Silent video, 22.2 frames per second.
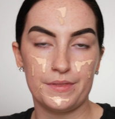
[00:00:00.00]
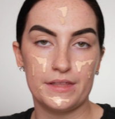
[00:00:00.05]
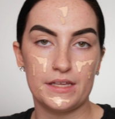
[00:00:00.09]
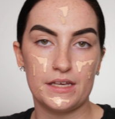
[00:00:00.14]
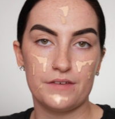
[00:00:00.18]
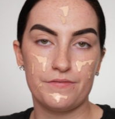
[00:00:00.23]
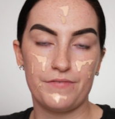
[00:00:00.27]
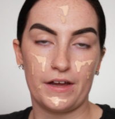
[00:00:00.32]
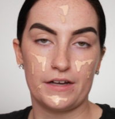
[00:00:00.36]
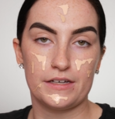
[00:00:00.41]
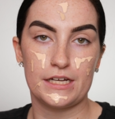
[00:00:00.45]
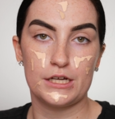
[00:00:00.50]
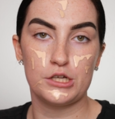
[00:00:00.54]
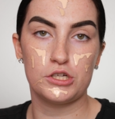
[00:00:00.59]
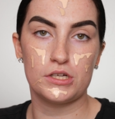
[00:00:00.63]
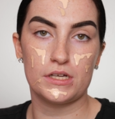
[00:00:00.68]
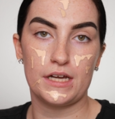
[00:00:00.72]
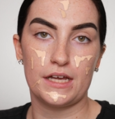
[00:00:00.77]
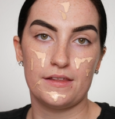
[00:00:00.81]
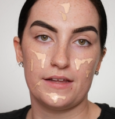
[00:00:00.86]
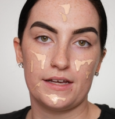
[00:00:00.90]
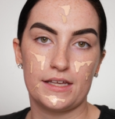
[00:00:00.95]
the
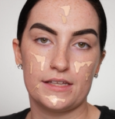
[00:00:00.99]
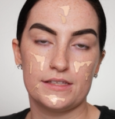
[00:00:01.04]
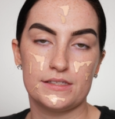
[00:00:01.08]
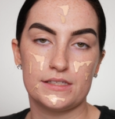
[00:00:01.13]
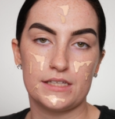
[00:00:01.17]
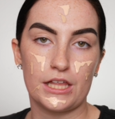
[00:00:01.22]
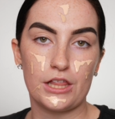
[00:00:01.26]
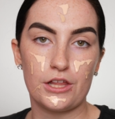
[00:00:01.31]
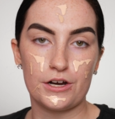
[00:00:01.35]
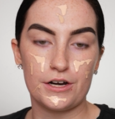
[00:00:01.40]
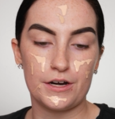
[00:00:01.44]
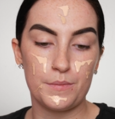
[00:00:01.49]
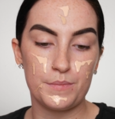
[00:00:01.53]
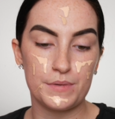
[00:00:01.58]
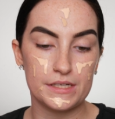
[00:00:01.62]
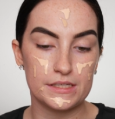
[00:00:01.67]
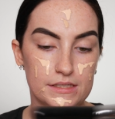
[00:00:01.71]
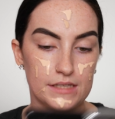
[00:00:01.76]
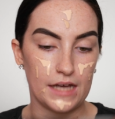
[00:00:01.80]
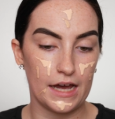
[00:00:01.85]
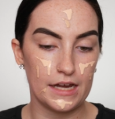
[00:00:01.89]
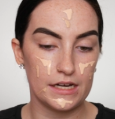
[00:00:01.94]
foundation and the concealer
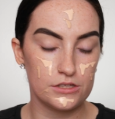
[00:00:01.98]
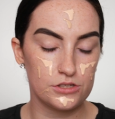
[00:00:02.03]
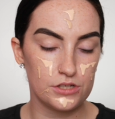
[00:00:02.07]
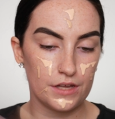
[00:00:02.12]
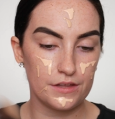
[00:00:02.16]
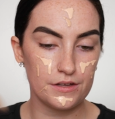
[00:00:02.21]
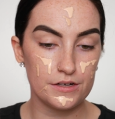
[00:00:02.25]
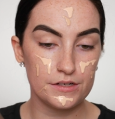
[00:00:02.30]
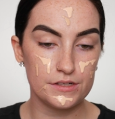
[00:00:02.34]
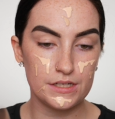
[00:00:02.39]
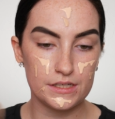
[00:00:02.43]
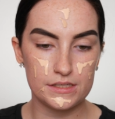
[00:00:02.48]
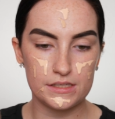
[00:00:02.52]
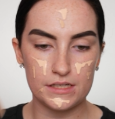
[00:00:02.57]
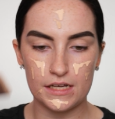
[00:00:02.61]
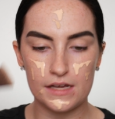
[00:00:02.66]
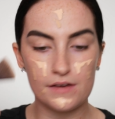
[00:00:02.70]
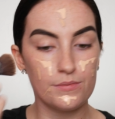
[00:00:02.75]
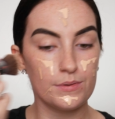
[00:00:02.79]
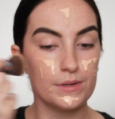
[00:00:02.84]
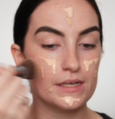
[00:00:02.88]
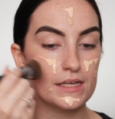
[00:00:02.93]
beside each other to see
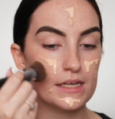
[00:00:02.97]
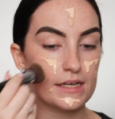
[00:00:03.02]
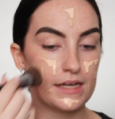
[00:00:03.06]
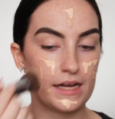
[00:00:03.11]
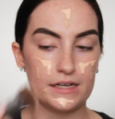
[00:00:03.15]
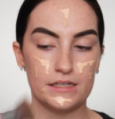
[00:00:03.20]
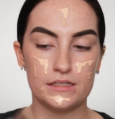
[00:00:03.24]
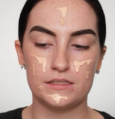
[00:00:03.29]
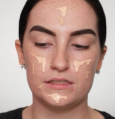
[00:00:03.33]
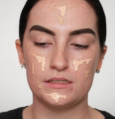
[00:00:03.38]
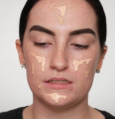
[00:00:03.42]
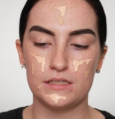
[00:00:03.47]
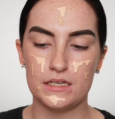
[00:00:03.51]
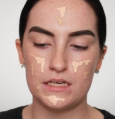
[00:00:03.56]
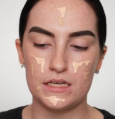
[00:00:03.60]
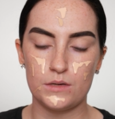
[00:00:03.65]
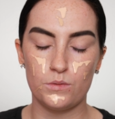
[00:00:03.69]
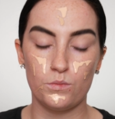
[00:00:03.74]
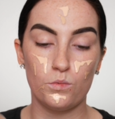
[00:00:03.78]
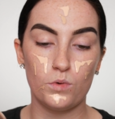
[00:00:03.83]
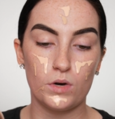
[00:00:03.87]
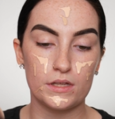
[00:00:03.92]
if we can kind of see
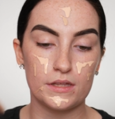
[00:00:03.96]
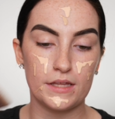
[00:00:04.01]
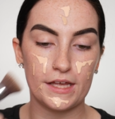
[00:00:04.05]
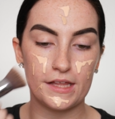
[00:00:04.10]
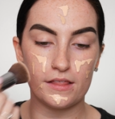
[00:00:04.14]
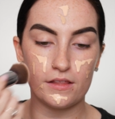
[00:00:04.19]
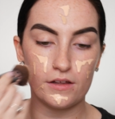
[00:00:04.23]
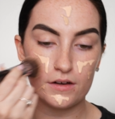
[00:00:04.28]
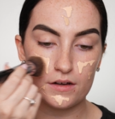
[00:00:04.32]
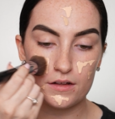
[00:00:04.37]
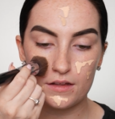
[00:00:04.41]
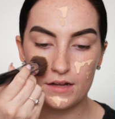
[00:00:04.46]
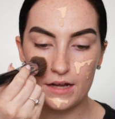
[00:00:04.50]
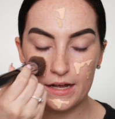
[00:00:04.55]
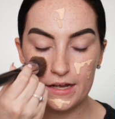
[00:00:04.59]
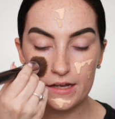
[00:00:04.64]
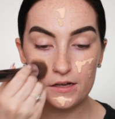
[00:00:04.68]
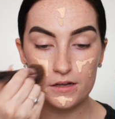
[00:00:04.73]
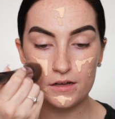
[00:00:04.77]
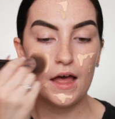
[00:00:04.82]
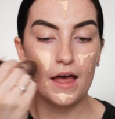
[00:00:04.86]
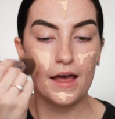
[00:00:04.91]
what they look
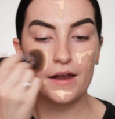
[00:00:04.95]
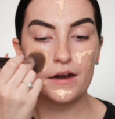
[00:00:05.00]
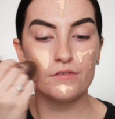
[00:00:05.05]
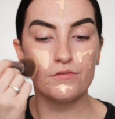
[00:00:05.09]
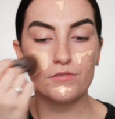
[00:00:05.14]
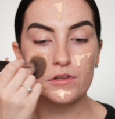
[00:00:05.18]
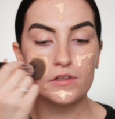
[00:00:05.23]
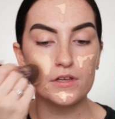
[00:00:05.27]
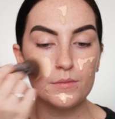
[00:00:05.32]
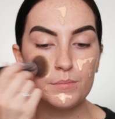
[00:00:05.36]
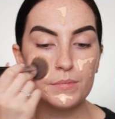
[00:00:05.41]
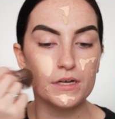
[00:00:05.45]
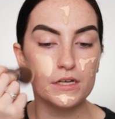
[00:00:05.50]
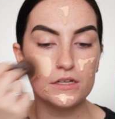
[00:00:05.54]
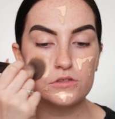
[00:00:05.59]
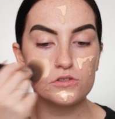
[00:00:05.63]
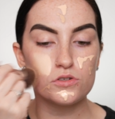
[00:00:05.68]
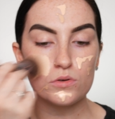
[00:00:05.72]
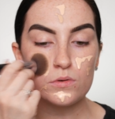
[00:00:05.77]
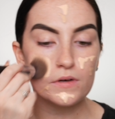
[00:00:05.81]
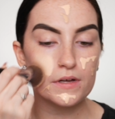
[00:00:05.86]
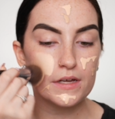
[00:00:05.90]
like. And I've really been
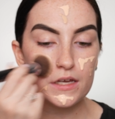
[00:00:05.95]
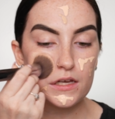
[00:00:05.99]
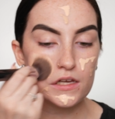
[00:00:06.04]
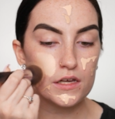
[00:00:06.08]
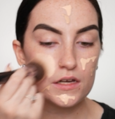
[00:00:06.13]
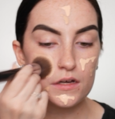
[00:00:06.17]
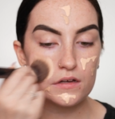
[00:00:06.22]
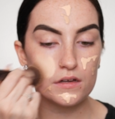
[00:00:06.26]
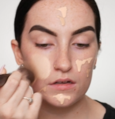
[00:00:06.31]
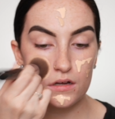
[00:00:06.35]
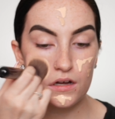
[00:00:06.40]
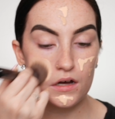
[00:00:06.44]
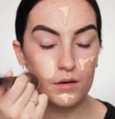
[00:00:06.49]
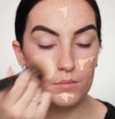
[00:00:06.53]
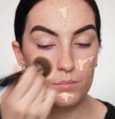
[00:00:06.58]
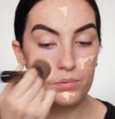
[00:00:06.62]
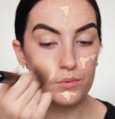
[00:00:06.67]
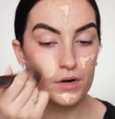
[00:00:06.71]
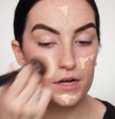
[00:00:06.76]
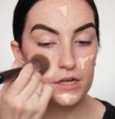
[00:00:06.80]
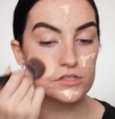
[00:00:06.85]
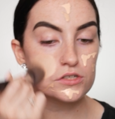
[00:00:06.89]
enjoying a
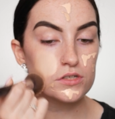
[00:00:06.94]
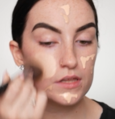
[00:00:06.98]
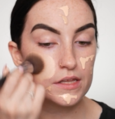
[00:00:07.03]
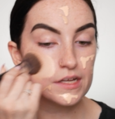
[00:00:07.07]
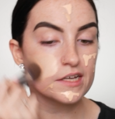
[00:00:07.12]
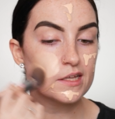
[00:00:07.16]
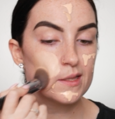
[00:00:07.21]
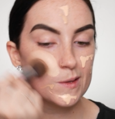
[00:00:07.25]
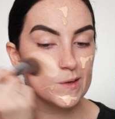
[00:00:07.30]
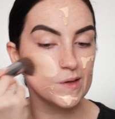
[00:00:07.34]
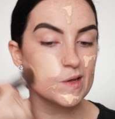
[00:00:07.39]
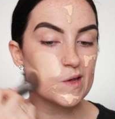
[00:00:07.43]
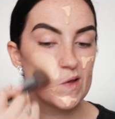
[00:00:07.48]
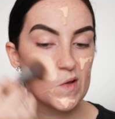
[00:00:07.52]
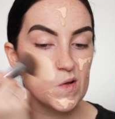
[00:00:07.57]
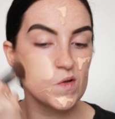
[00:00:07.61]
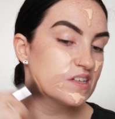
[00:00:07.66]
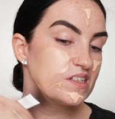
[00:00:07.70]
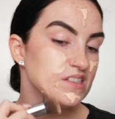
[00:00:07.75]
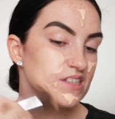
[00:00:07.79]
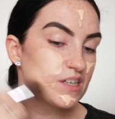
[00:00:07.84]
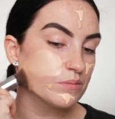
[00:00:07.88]
brush lately
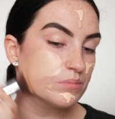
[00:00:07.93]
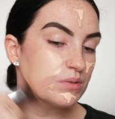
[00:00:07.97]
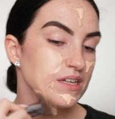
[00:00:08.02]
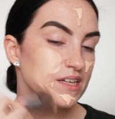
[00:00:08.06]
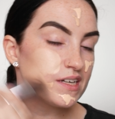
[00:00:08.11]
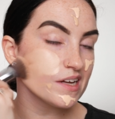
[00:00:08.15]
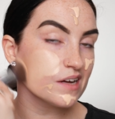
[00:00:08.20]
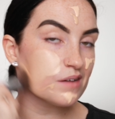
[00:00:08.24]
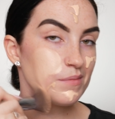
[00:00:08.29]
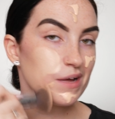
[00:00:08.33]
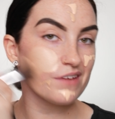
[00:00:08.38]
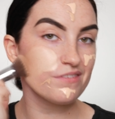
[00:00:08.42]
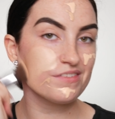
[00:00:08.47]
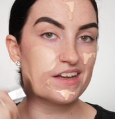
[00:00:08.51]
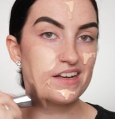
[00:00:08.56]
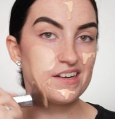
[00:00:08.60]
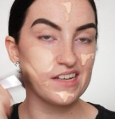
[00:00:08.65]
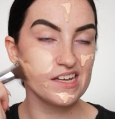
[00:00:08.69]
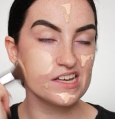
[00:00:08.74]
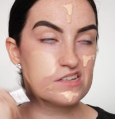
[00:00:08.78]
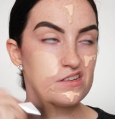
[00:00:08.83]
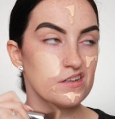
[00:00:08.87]
to blend out my
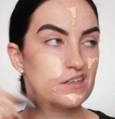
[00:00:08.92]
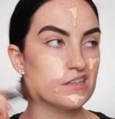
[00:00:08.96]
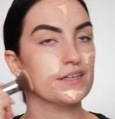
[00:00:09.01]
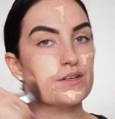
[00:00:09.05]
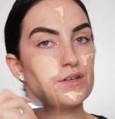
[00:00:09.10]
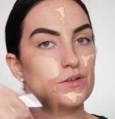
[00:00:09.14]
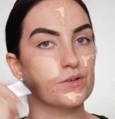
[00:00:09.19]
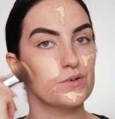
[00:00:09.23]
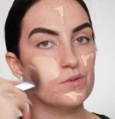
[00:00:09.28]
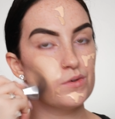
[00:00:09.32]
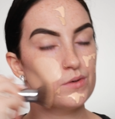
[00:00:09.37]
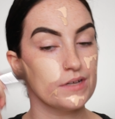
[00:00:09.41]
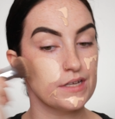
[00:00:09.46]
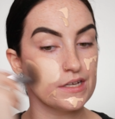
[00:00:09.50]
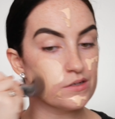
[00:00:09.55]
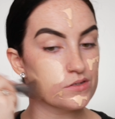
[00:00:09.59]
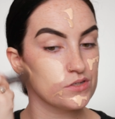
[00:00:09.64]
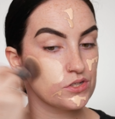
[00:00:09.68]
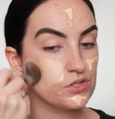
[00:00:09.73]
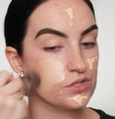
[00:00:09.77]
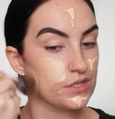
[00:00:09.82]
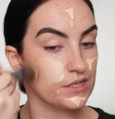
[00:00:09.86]
foundation. Who
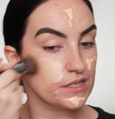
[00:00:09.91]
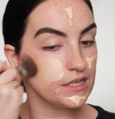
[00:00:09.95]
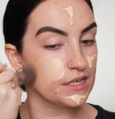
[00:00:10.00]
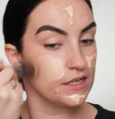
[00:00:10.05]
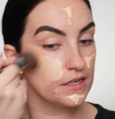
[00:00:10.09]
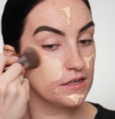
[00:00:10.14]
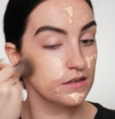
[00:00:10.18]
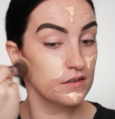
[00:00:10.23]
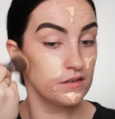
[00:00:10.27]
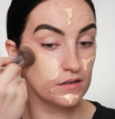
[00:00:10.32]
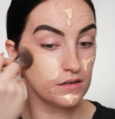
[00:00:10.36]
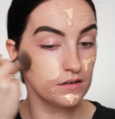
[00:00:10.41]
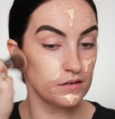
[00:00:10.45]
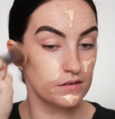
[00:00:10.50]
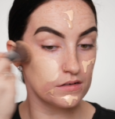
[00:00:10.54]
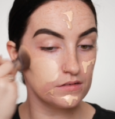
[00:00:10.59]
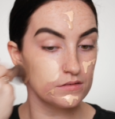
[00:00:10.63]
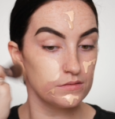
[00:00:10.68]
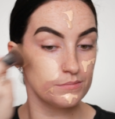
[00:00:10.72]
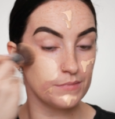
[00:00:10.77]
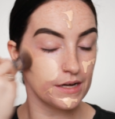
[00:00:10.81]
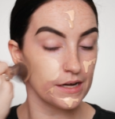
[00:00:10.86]
is she?
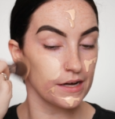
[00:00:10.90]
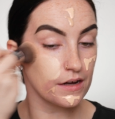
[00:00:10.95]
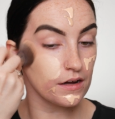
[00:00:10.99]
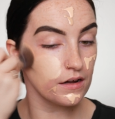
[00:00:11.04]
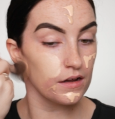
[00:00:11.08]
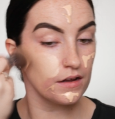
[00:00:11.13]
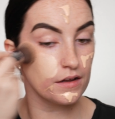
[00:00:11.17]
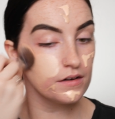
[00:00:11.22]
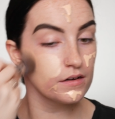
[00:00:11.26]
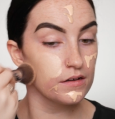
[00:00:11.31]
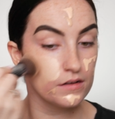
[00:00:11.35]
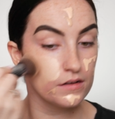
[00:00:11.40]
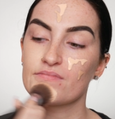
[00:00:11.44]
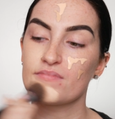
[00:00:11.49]
Oh my God.